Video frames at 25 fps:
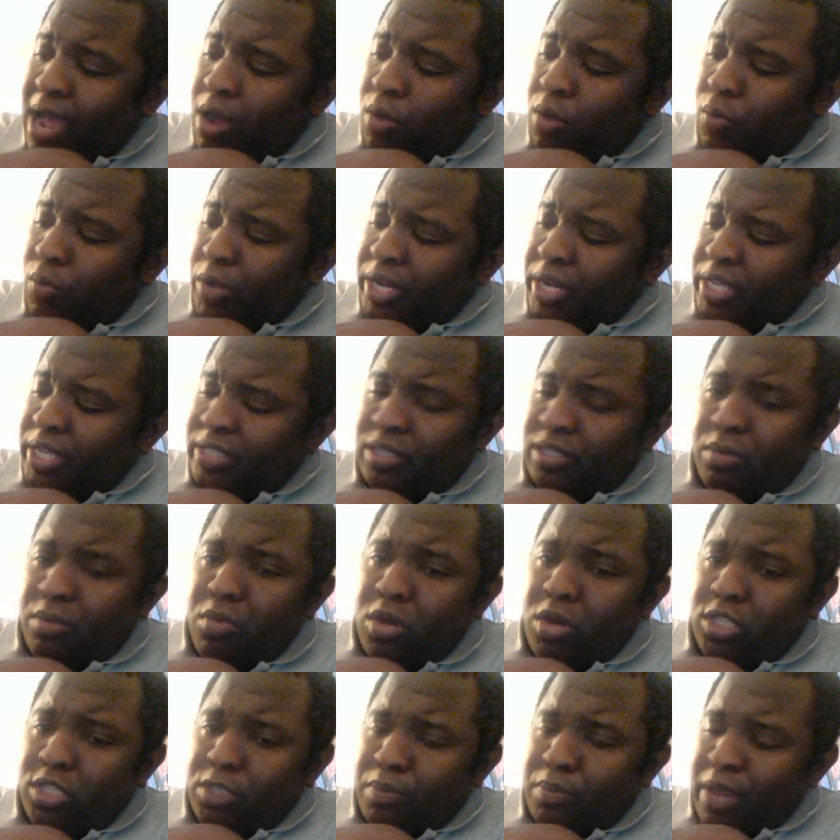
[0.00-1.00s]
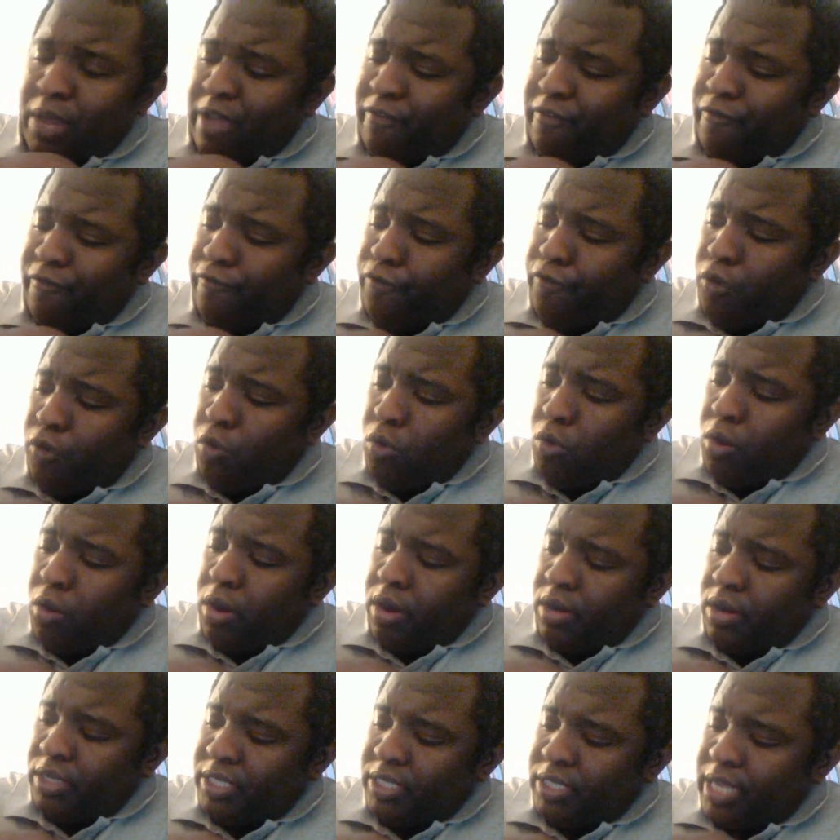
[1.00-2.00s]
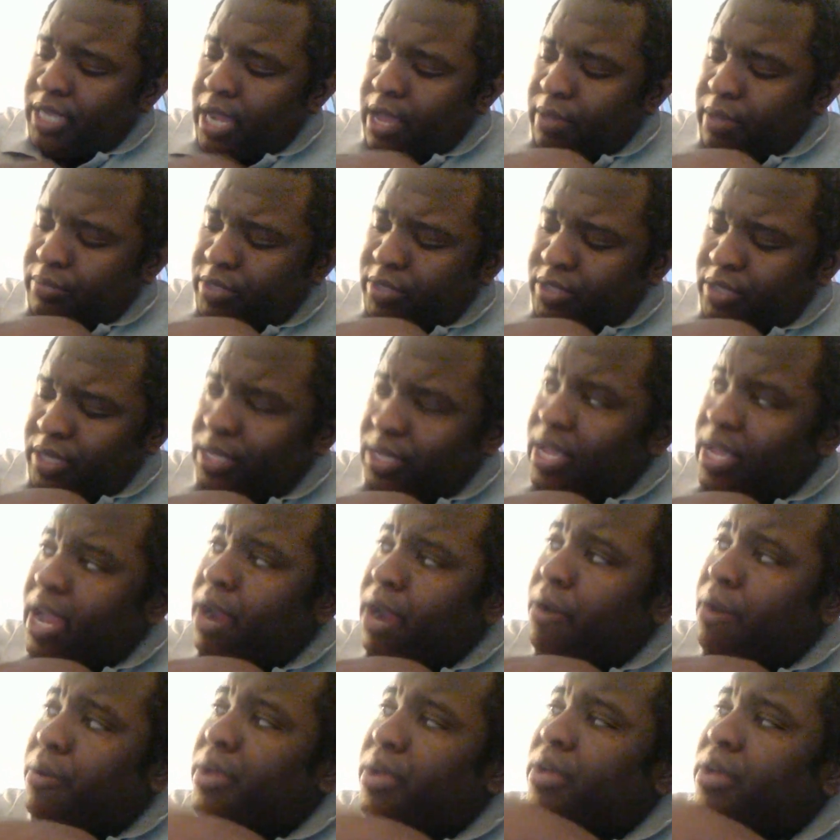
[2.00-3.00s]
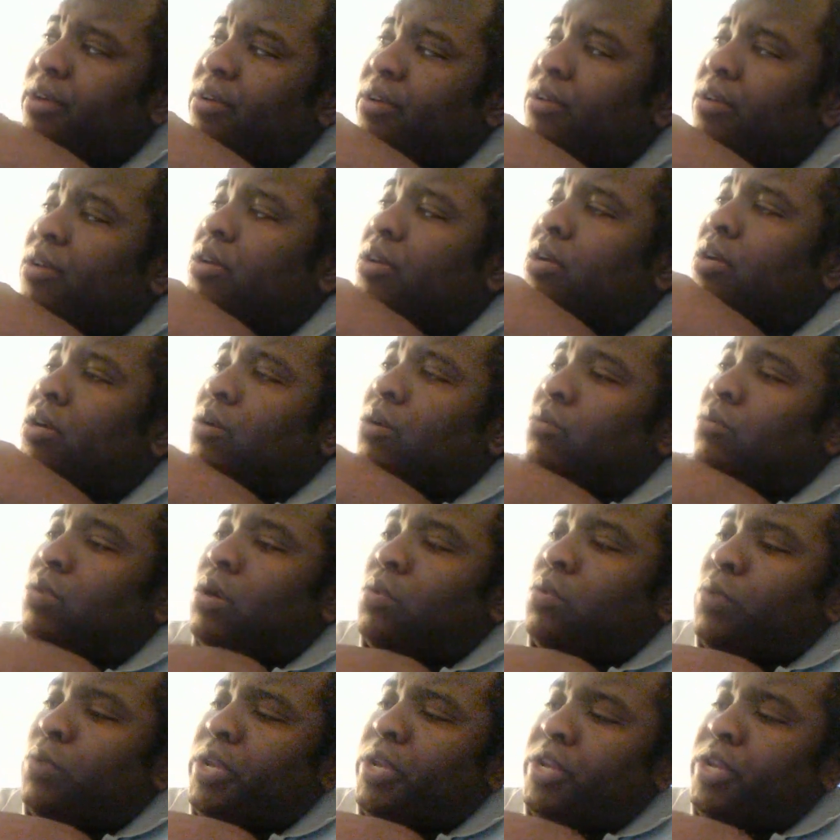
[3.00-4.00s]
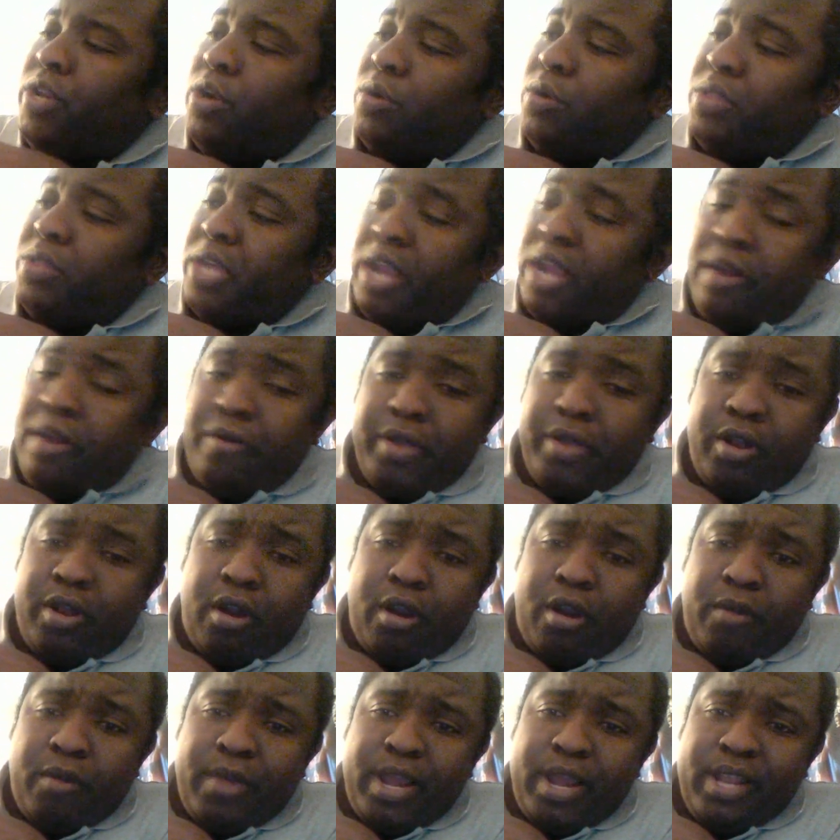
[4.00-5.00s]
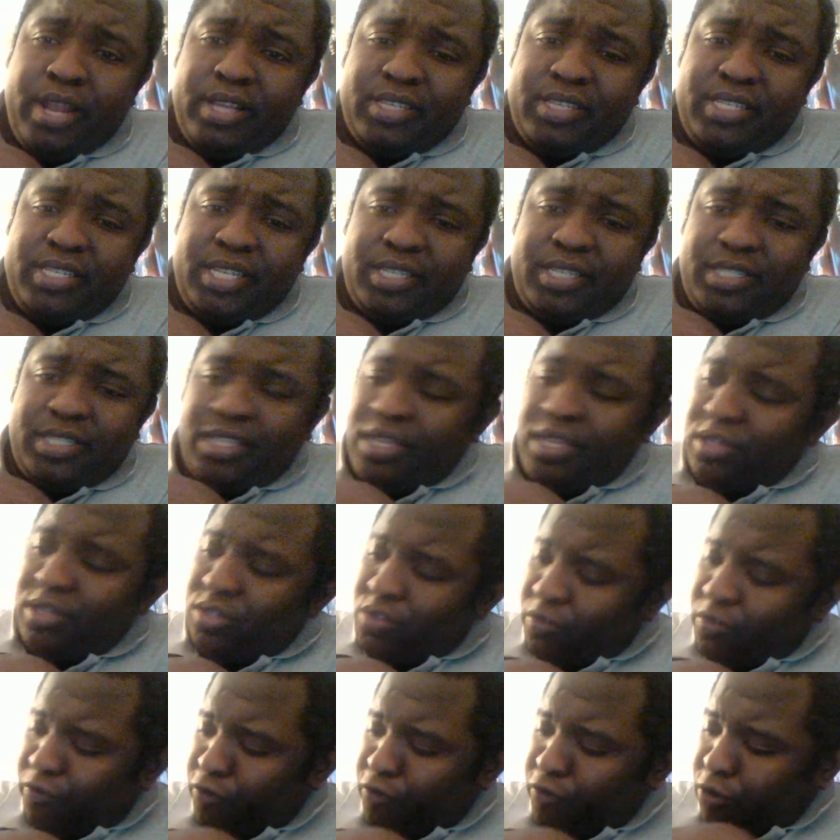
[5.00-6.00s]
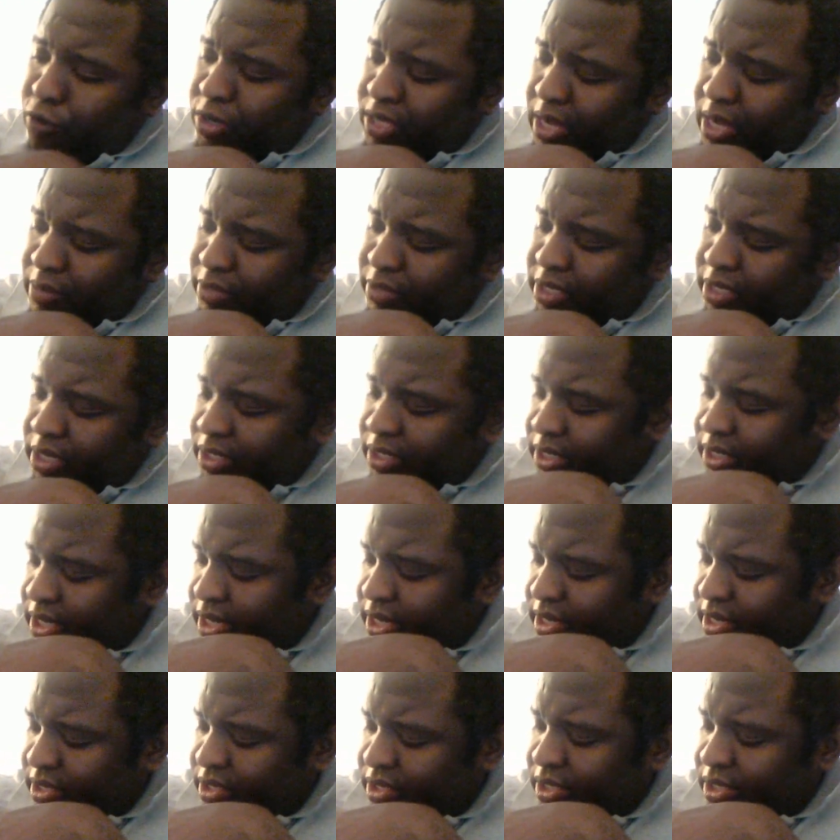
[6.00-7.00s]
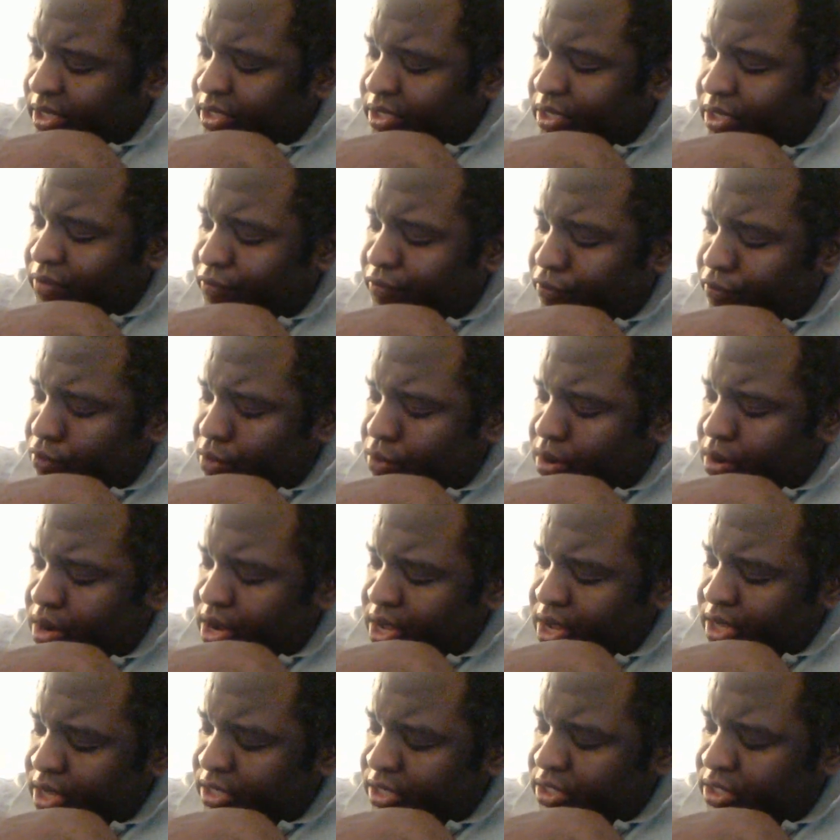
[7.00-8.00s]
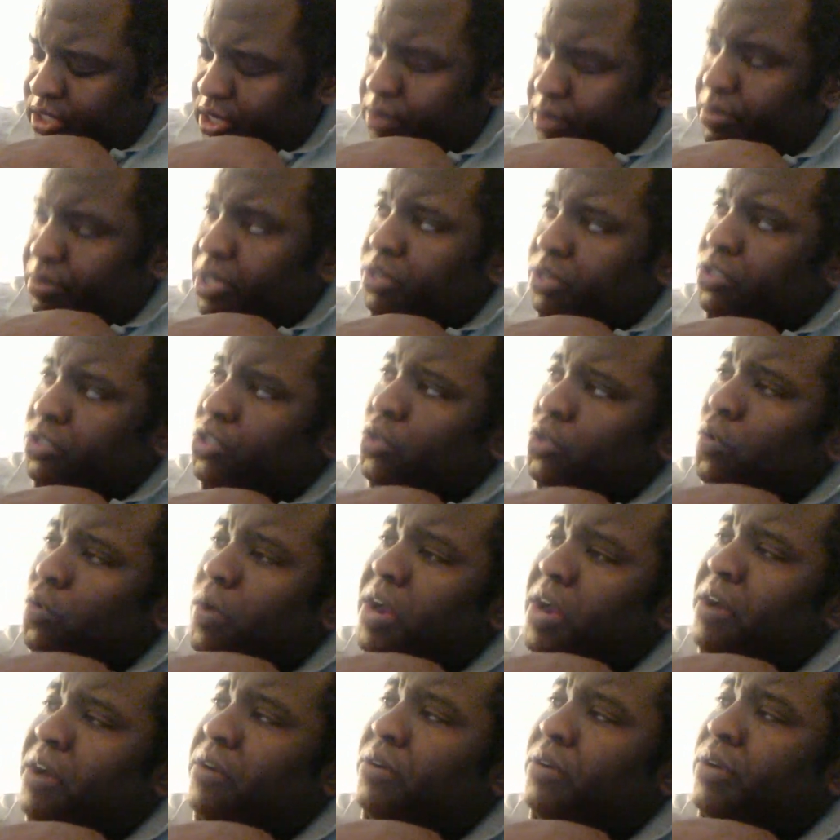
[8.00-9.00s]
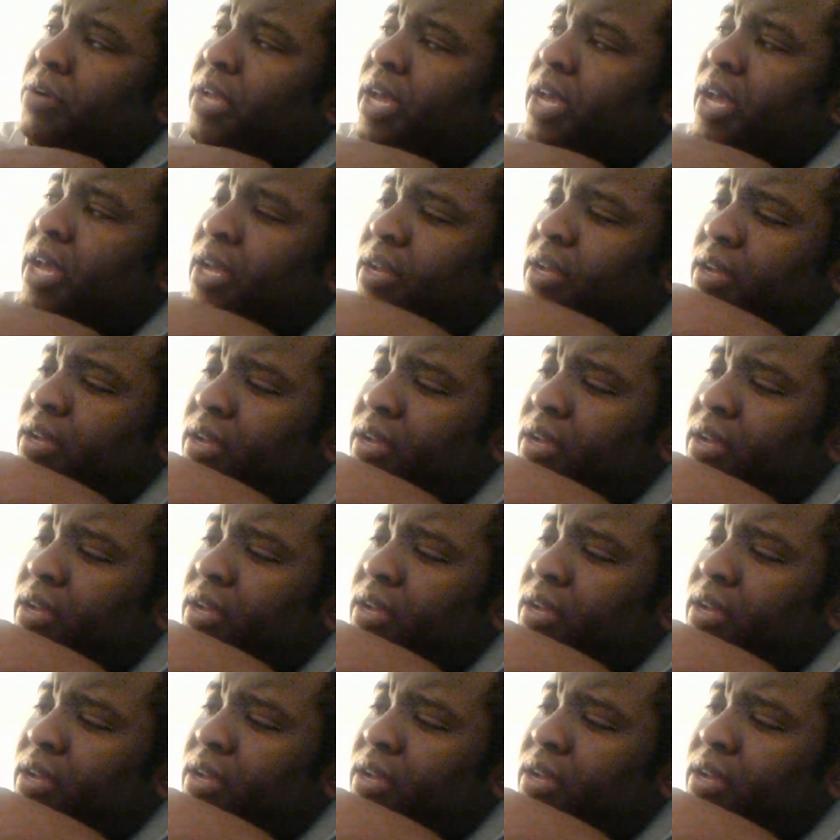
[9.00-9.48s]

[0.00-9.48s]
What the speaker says: we need to multiply 4 times the area. Well, we know the area already is 16, so 4 times 16 is 64 centimeters squared, okay?